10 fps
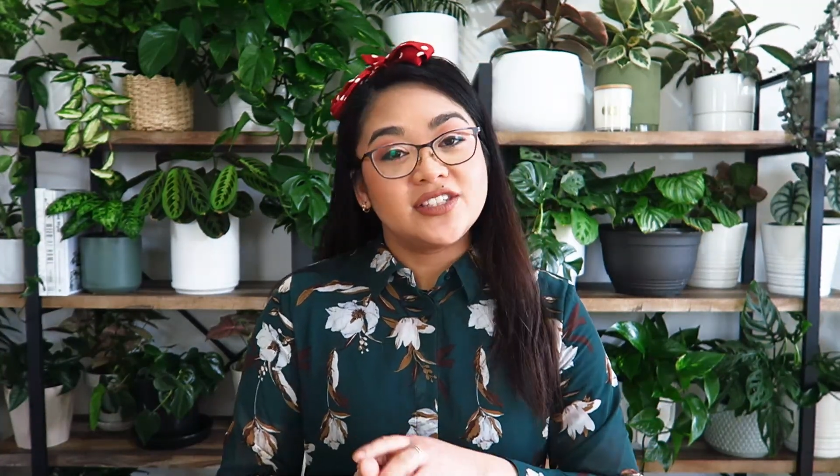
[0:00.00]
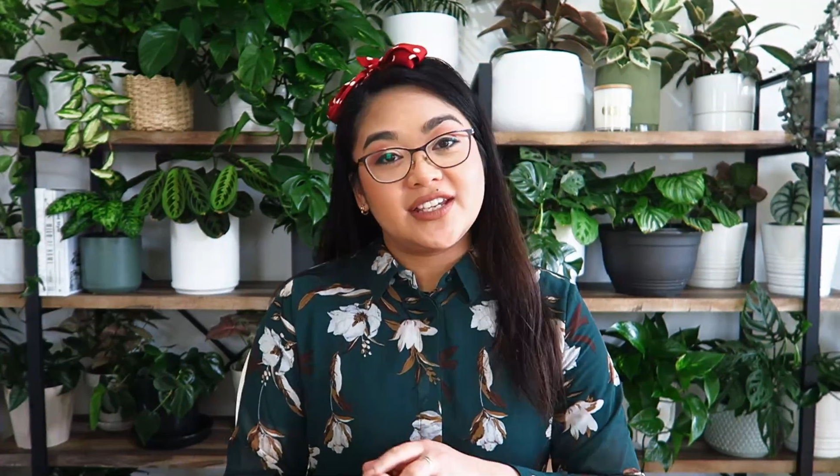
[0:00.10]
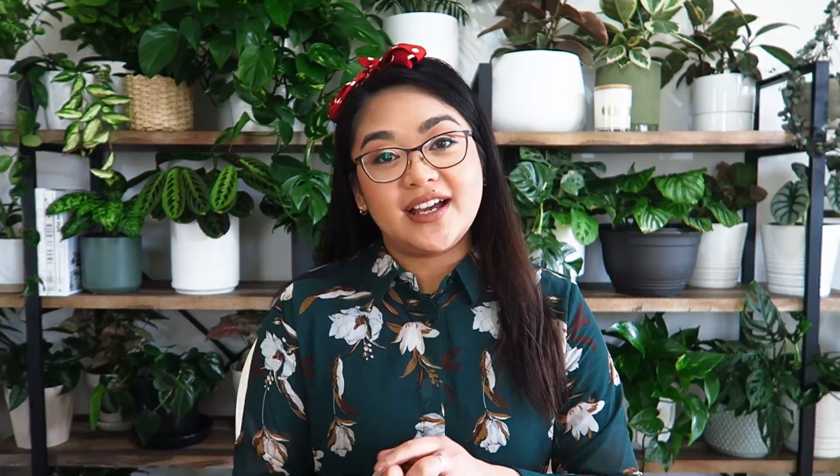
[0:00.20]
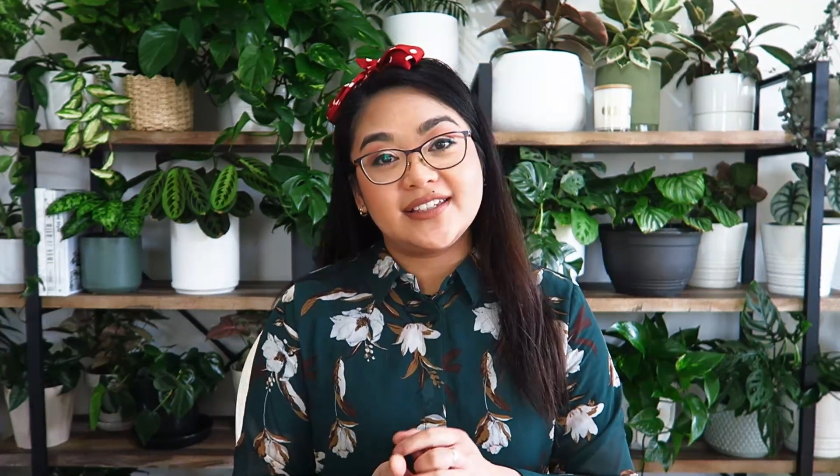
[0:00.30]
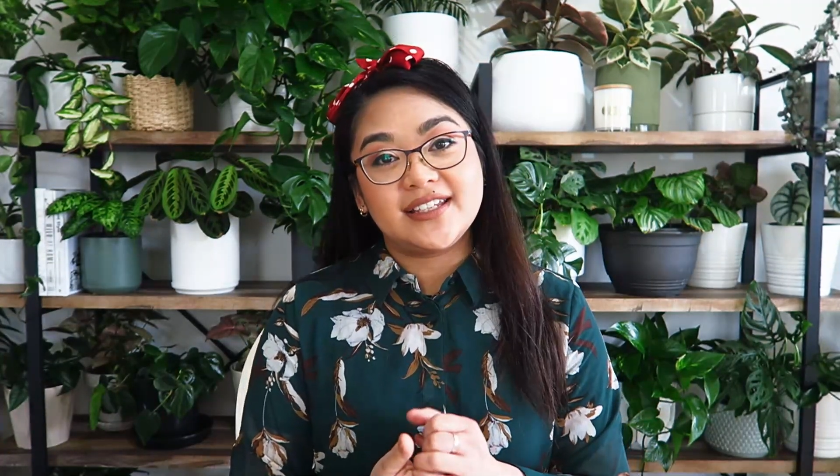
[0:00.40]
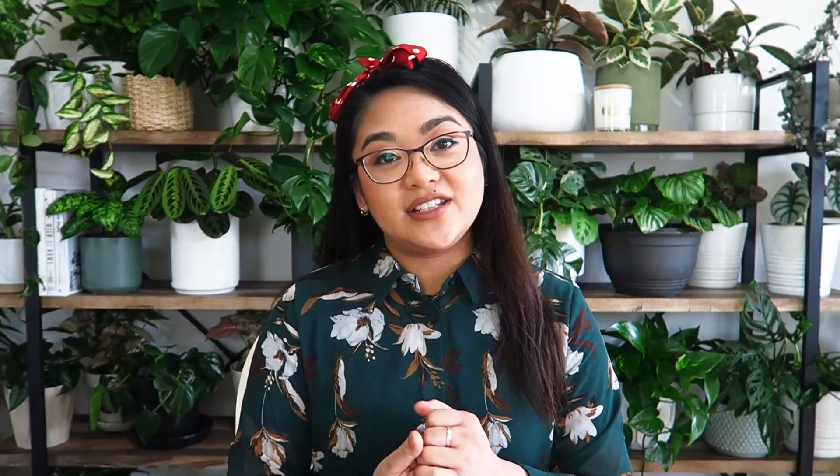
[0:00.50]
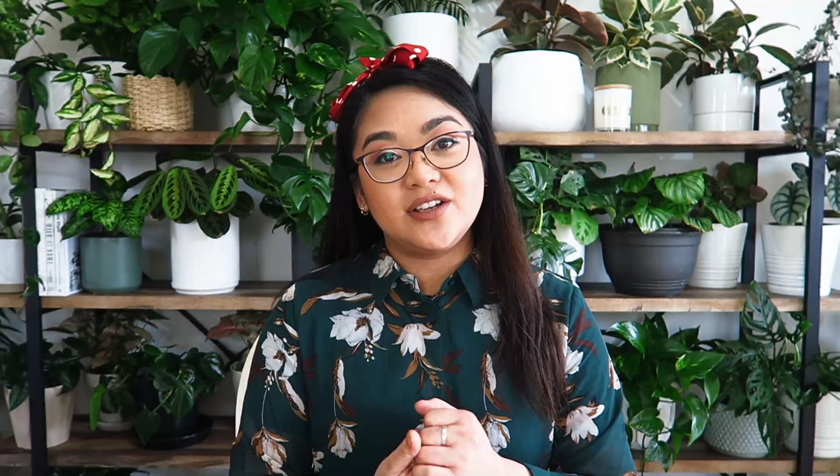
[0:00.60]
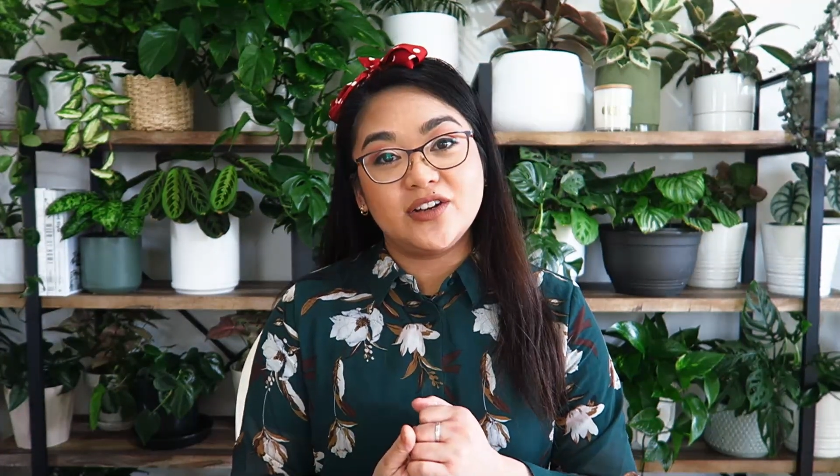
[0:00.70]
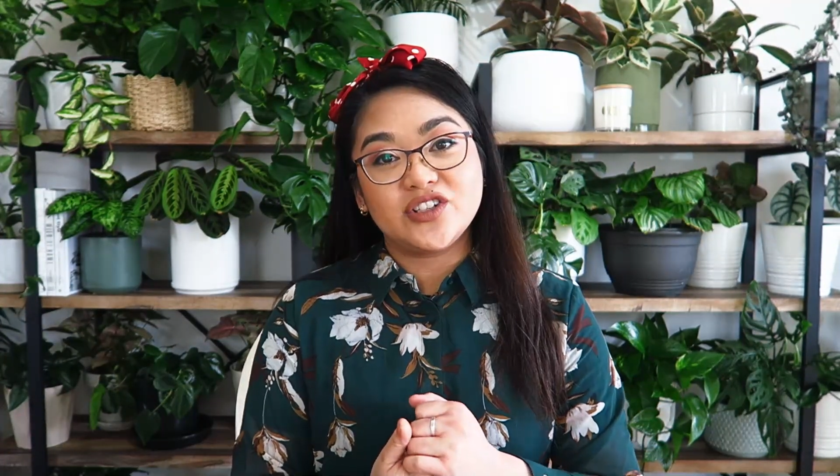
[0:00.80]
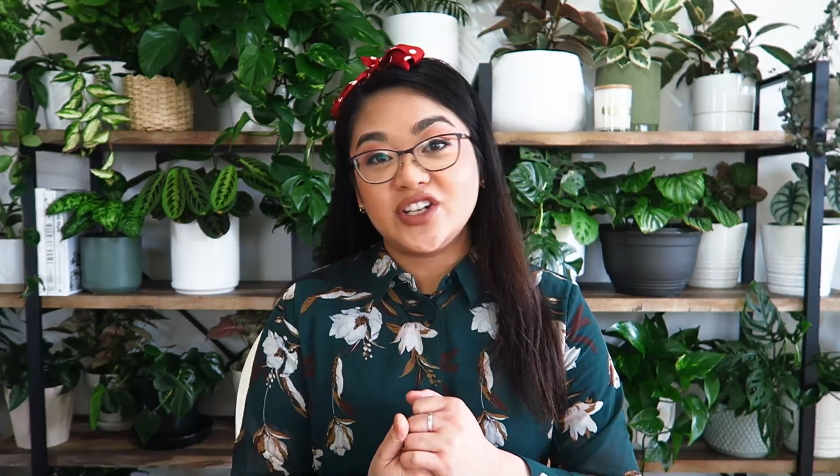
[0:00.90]
so you guys can
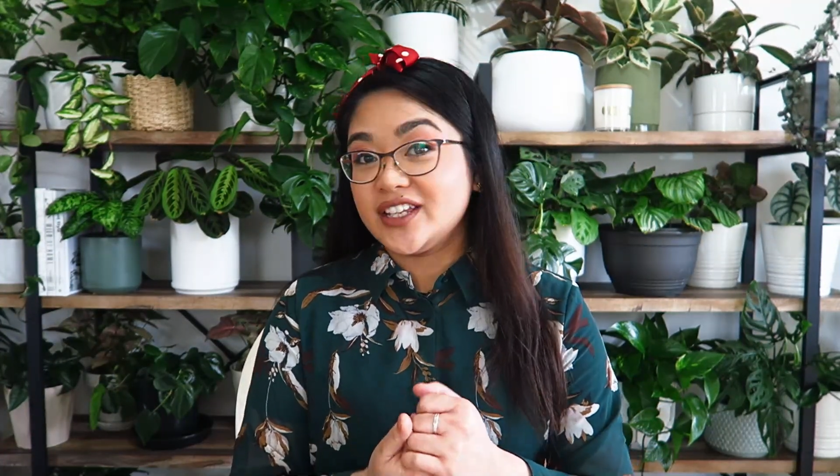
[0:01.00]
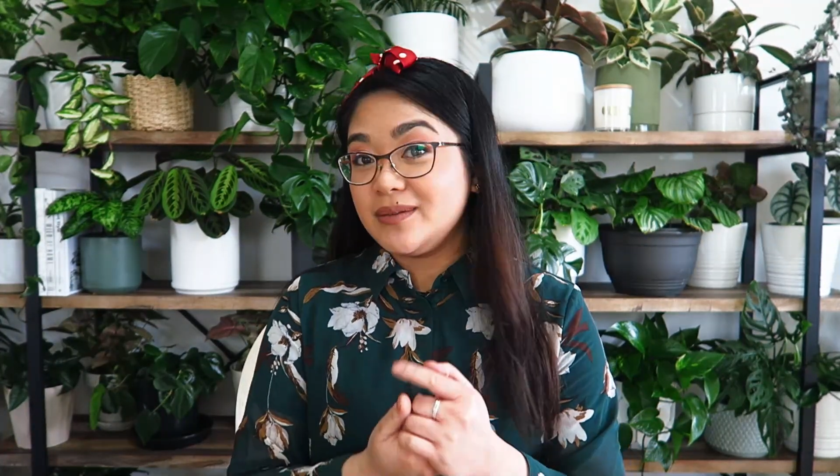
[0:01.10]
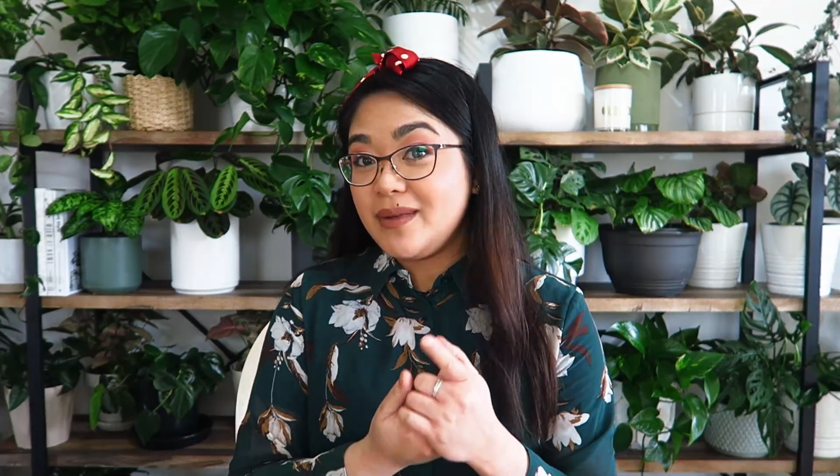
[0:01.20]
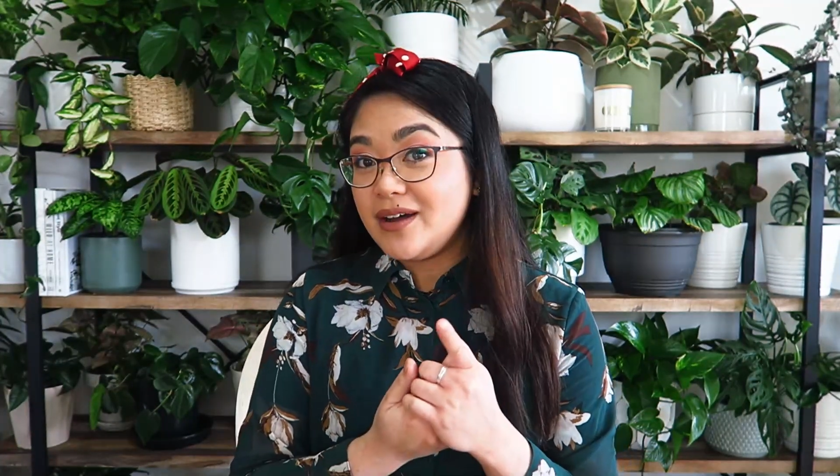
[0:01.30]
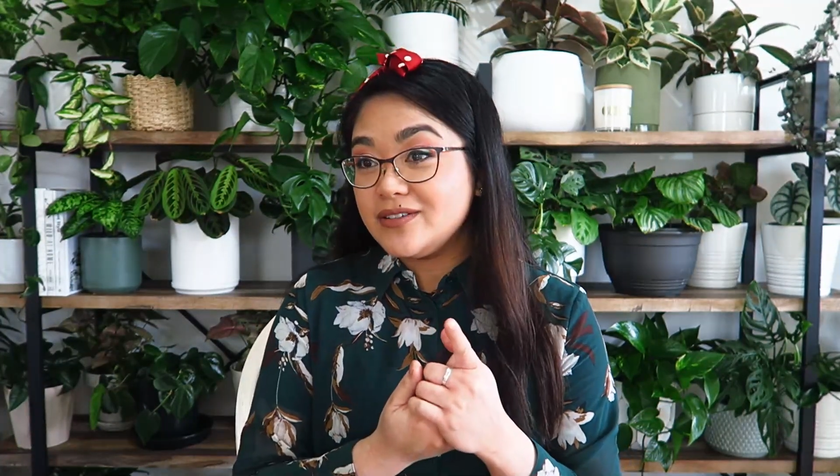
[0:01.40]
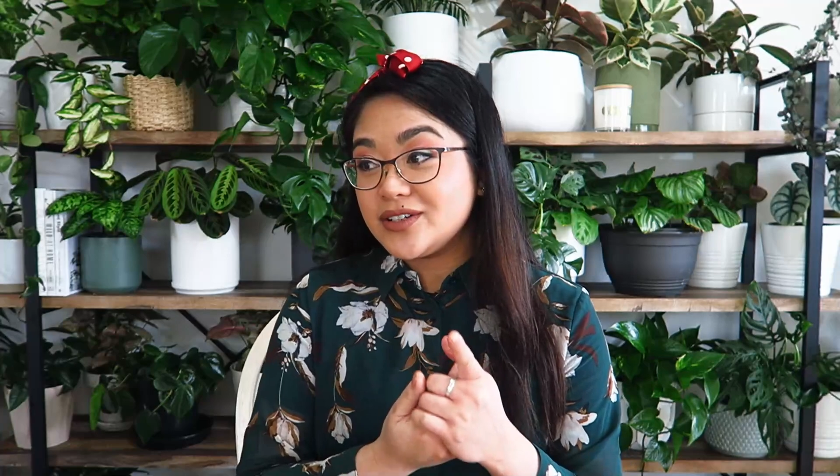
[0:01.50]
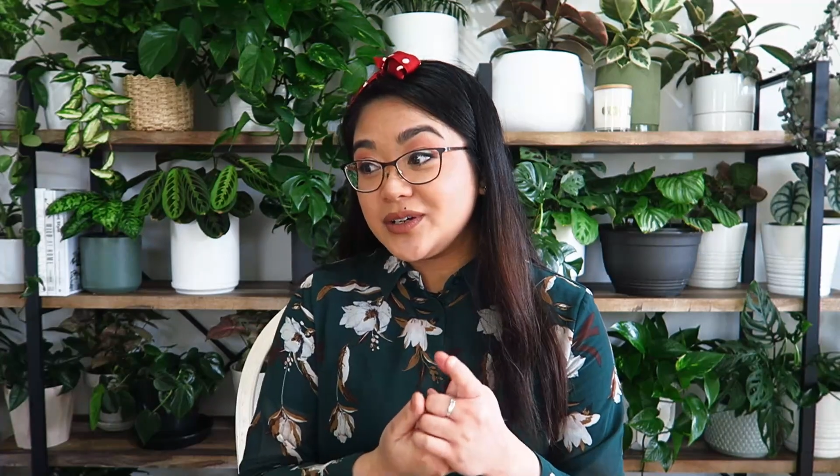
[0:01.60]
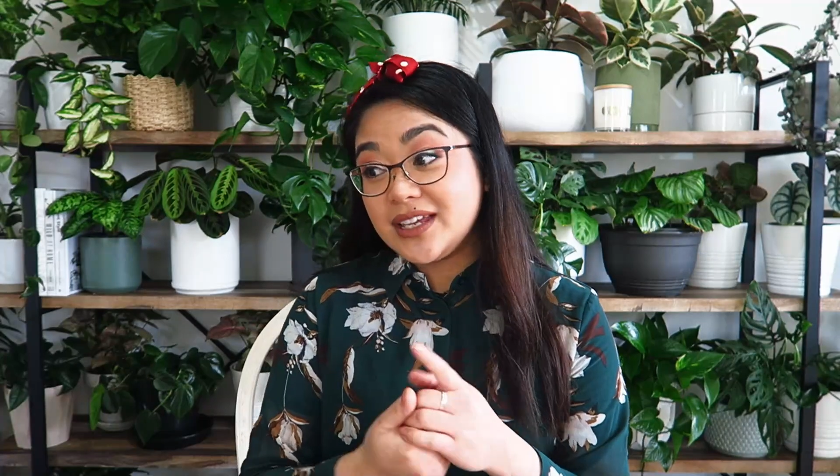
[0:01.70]
go check them out.